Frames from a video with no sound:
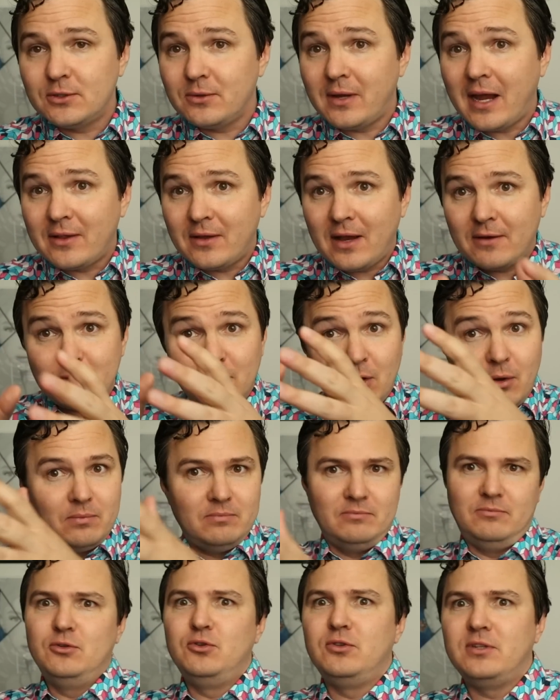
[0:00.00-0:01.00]
So you either have to
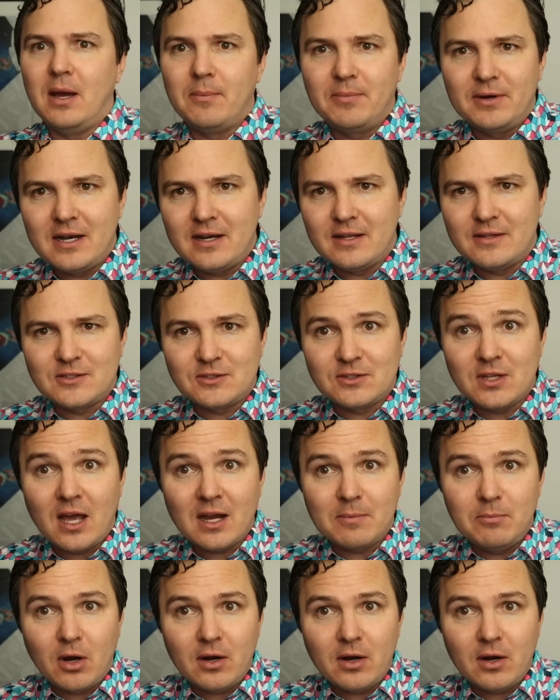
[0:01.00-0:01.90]
go dump it into the stock